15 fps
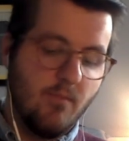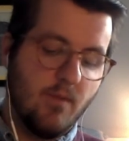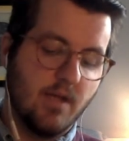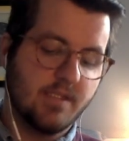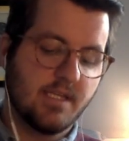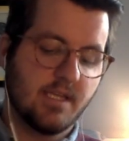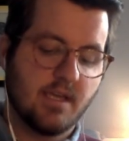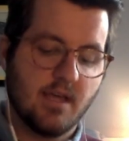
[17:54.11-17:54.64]

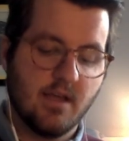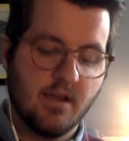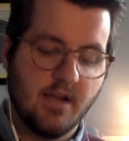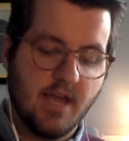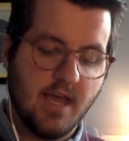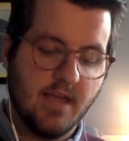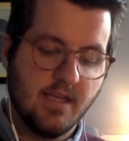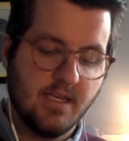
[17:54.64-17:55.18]

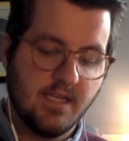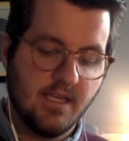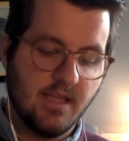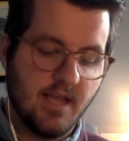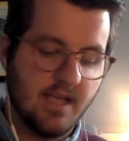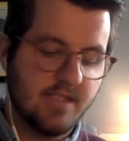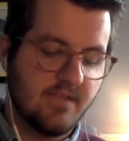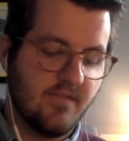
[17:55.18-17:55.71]
Multicolored LED
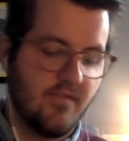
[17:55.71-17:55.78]
lights